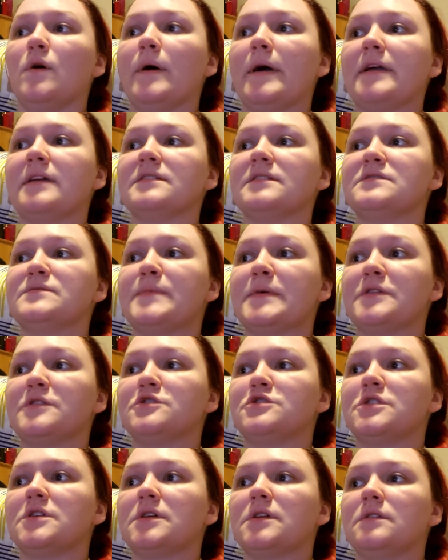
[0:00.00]
I can smell the
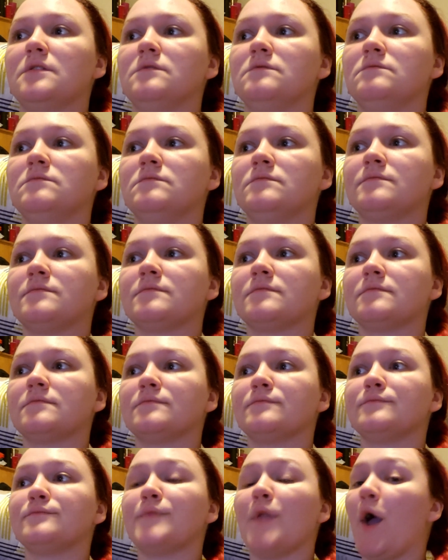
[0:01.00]
chicken.
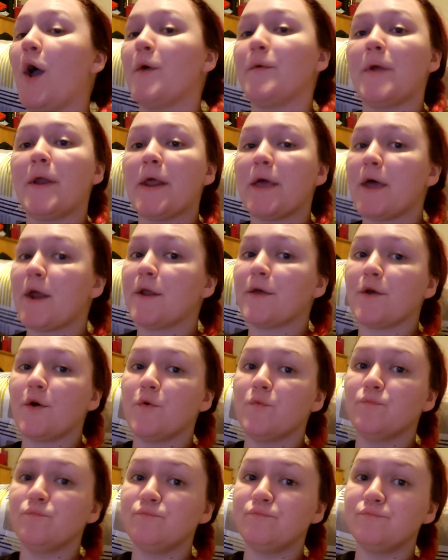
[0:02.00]
Alright, I gotta
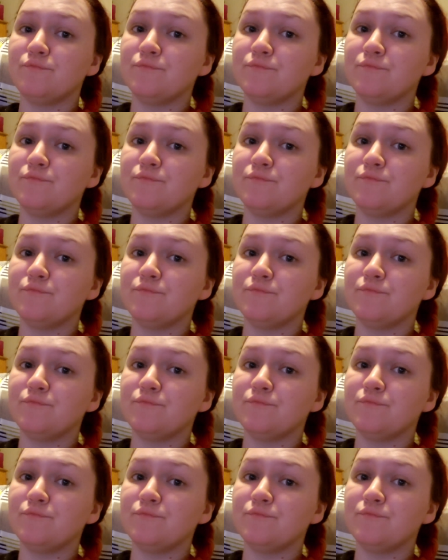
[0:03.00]
go.